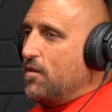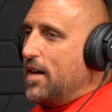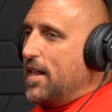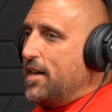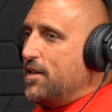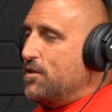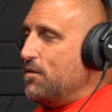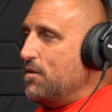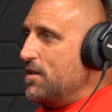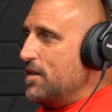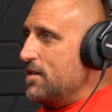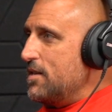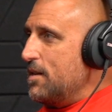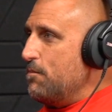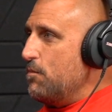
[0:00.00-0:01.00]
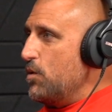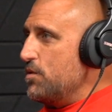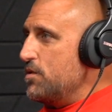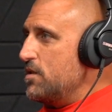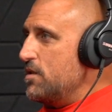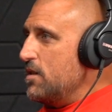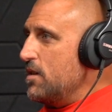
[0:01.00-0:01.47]
out how to do things that
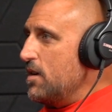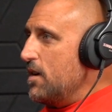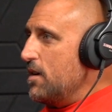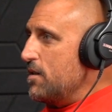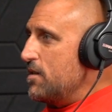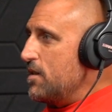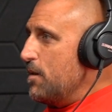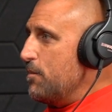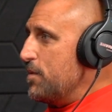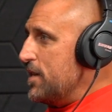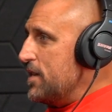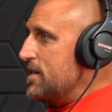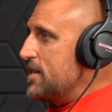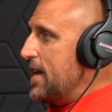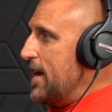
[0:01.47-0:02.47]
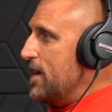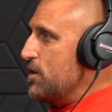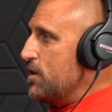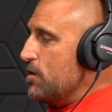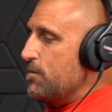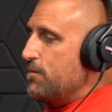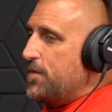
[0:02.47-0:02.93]
most companies can't
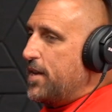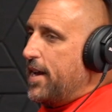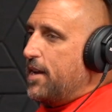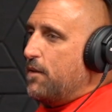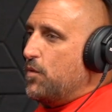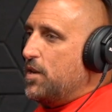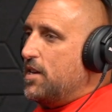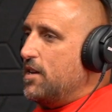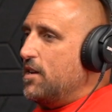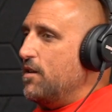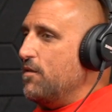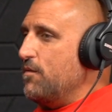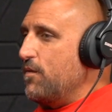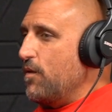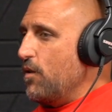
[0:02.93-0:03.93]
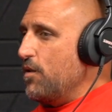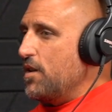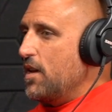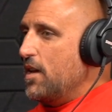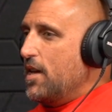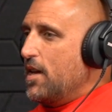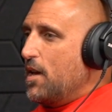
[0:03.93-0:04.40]
do. We can convert
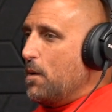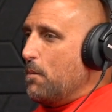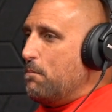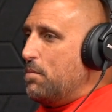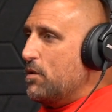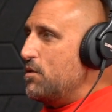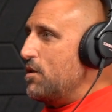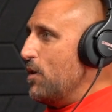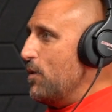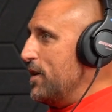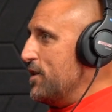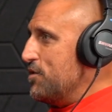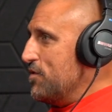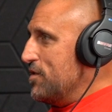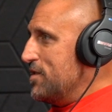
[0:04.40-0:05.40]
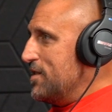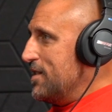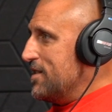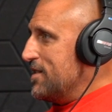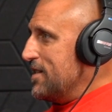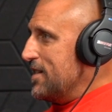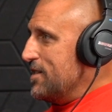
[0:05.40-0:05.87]
Bilco
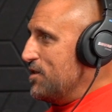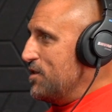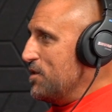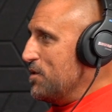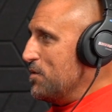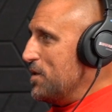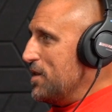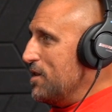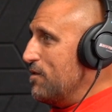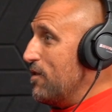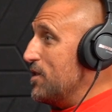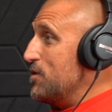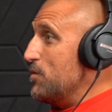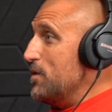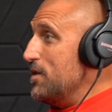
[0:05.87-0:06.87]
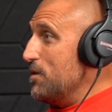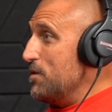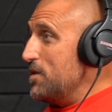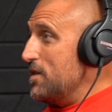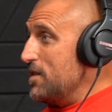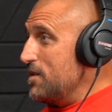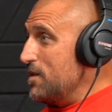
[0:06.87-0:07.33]
entrances into egress window
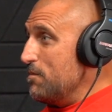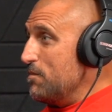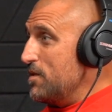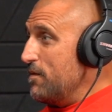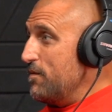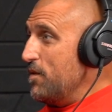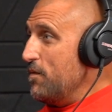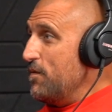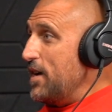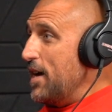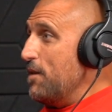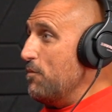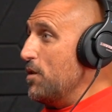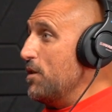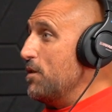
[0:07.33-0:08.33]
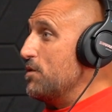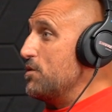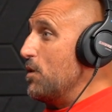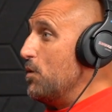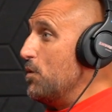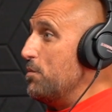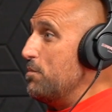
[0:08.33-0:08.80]
systems. If you've got one of those
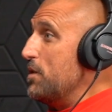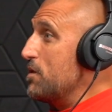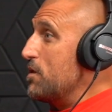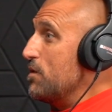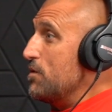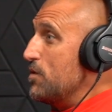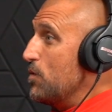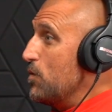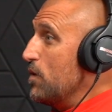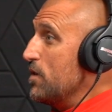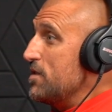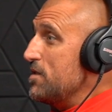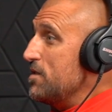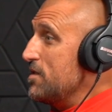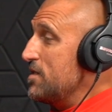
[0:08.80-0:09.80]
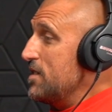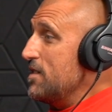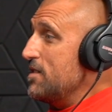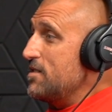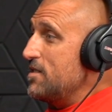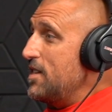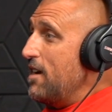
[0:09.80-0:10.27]
old Bilco doors and you're
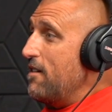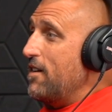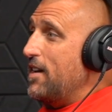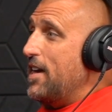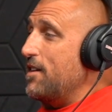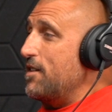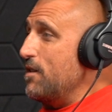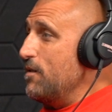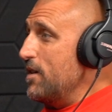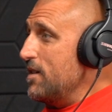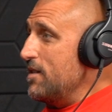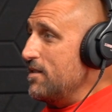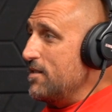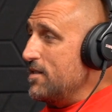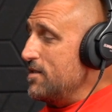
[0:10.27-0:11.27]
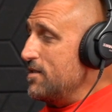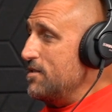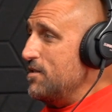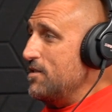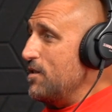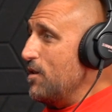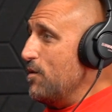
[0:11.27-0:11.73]
sitting staring at it going, this is
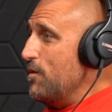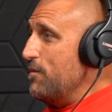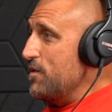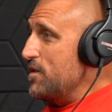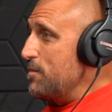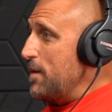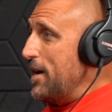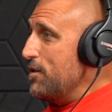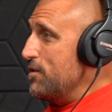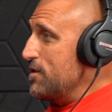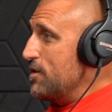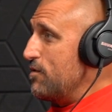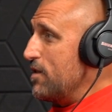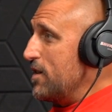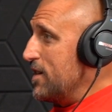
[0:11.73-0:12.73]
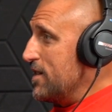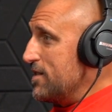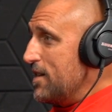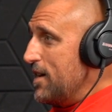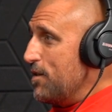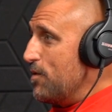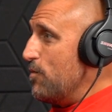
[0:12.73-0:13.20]
just a home for spiders and crickets
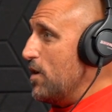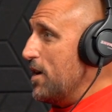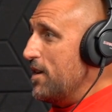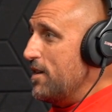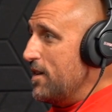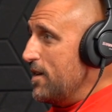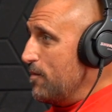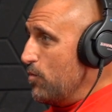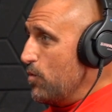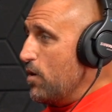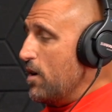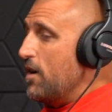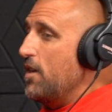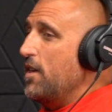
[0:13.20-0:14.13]
and I don't want it anymore,